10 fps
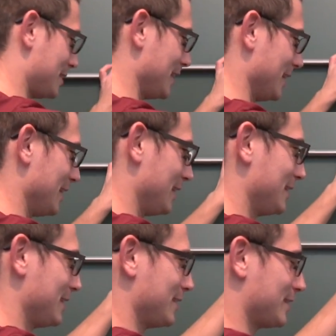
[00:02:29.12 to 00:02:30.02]
the,
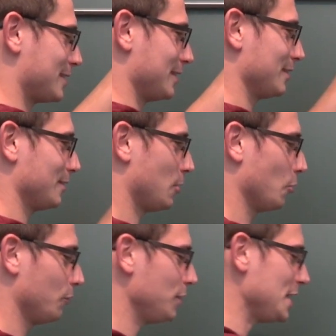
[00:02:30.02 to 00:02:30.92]
the
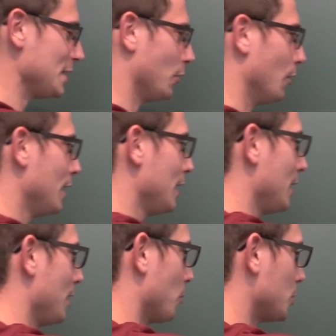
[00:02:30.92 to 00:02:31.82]
whole video.
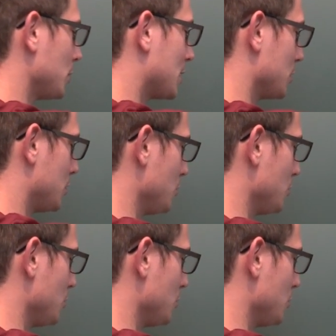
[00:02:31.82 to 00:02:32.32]
What we could